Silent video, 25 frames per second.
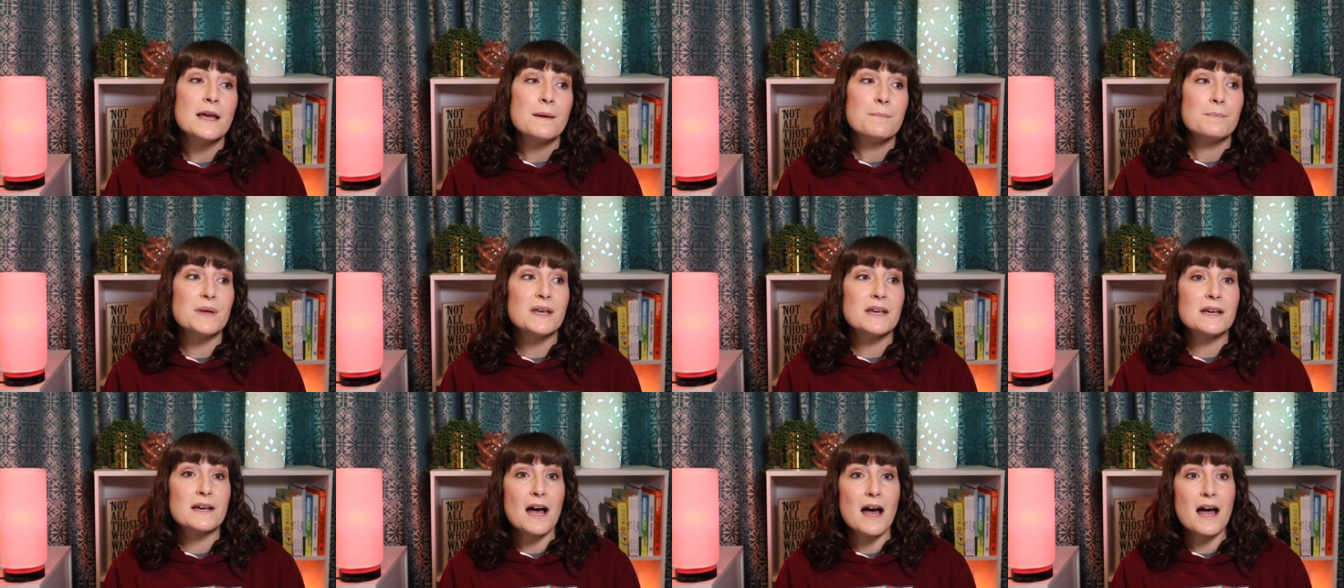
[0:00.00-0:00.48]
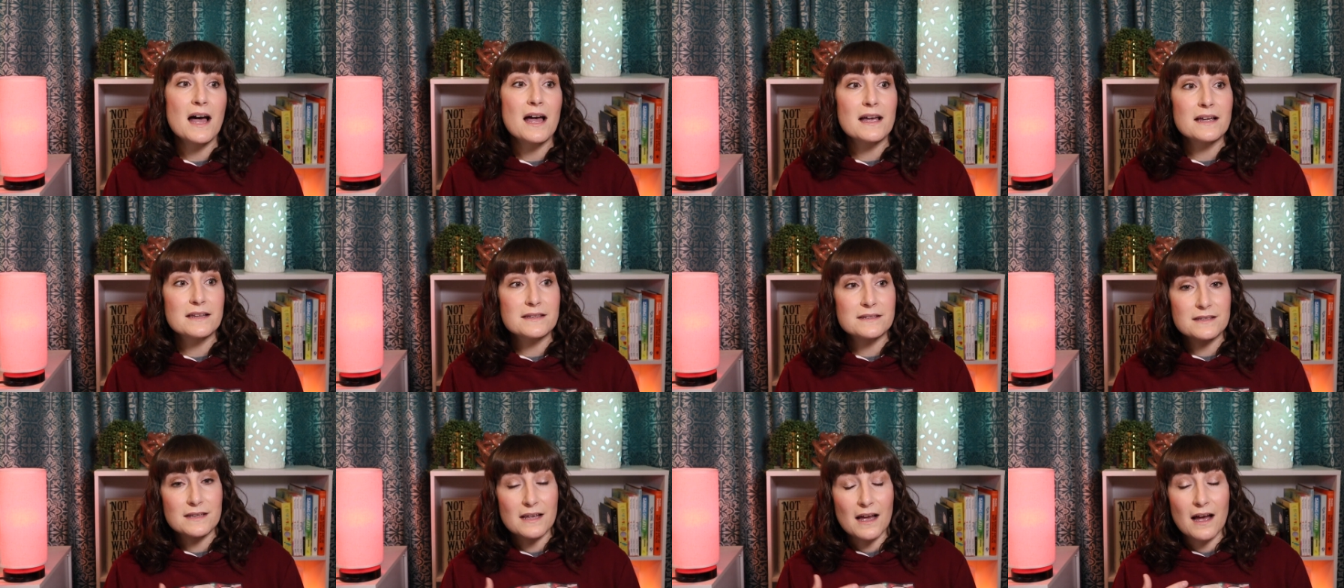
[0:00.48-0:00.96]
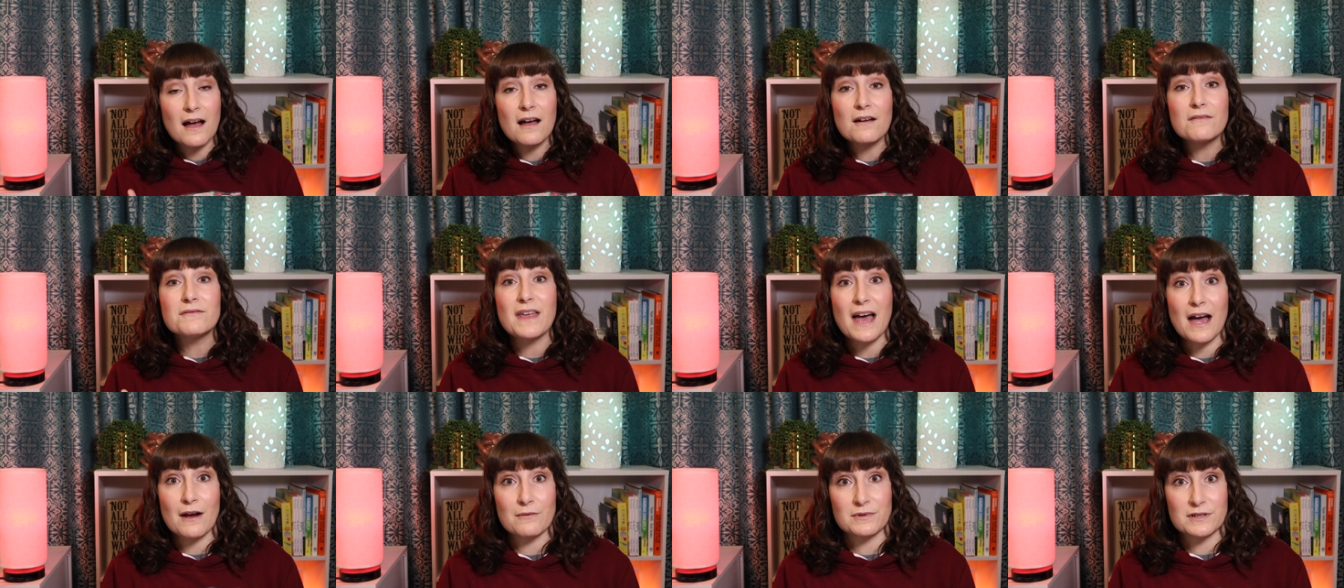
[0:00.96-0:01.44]
because
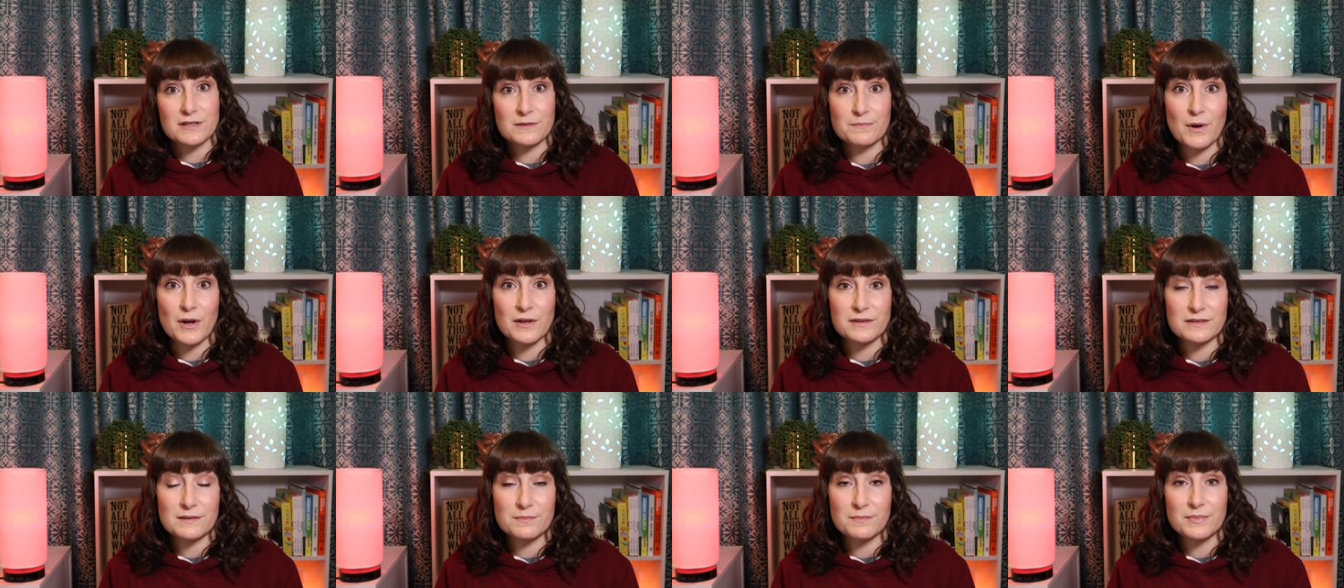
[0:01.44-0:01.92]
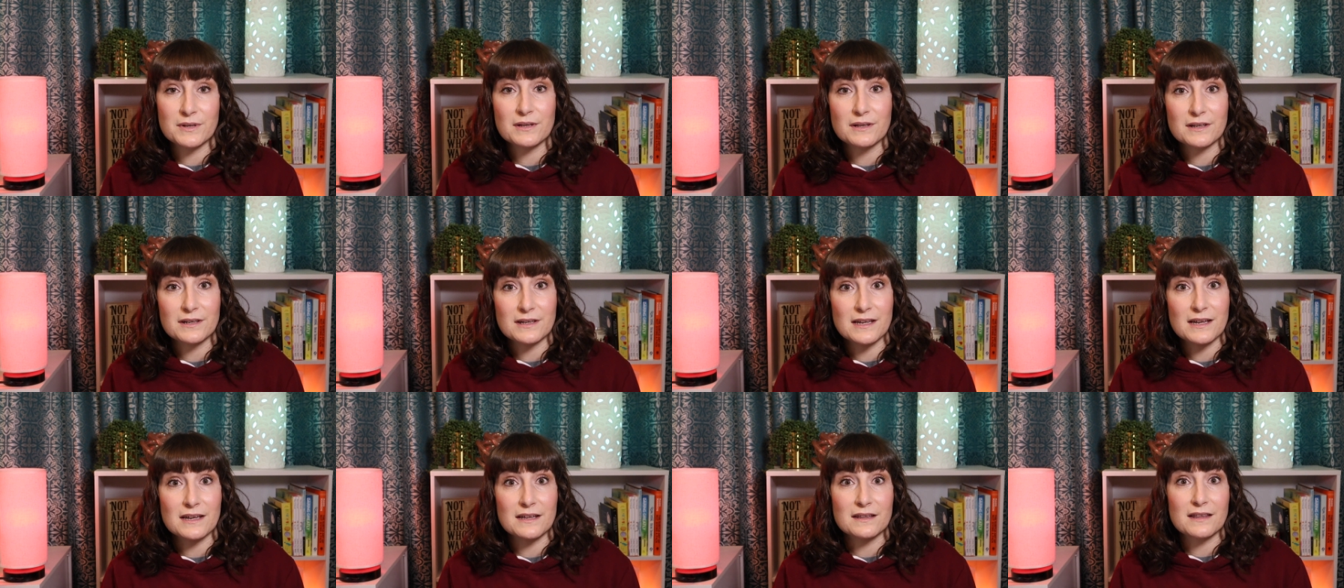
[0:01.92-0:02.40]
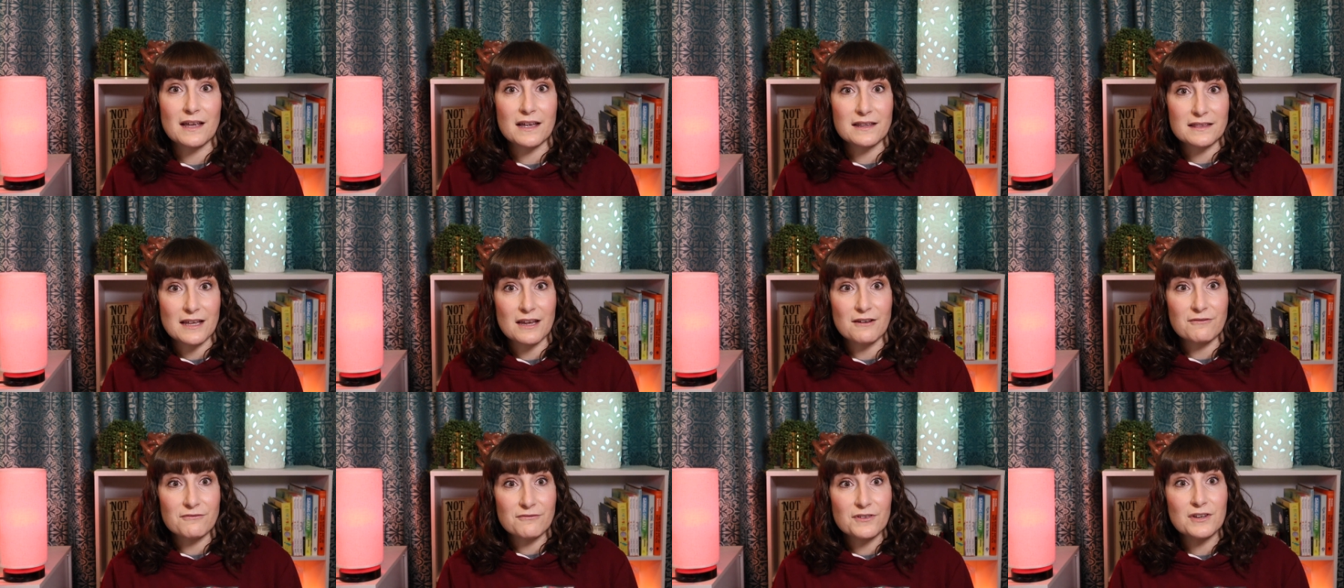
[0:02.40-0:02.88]
of that responsibility that
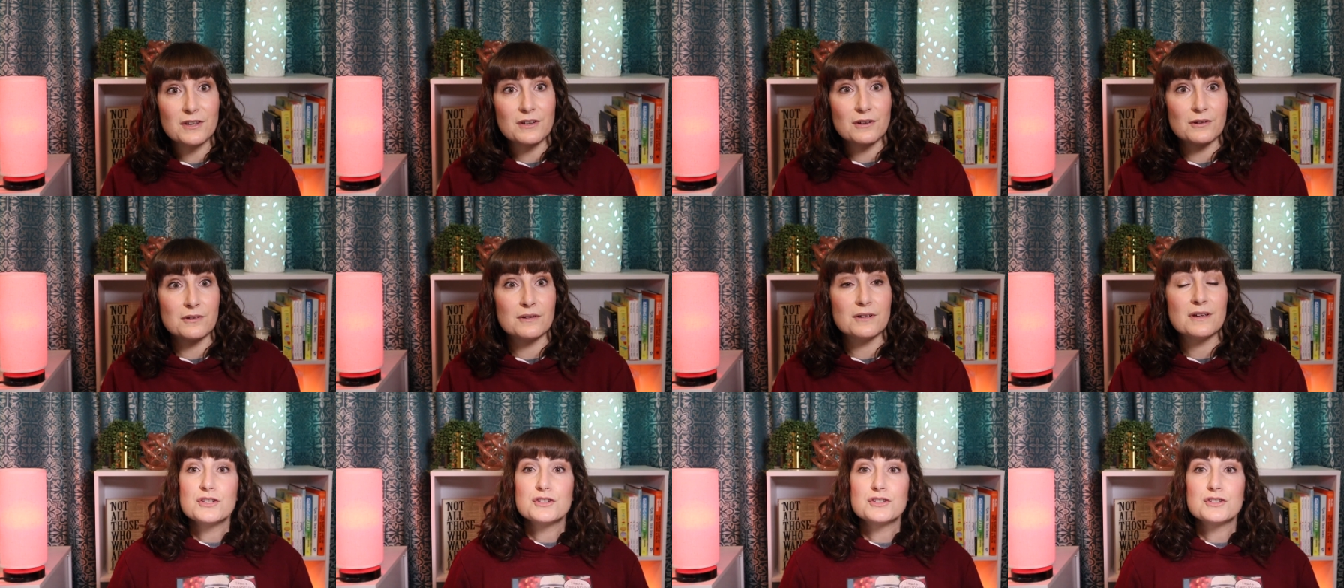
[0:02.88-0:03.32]
they feel.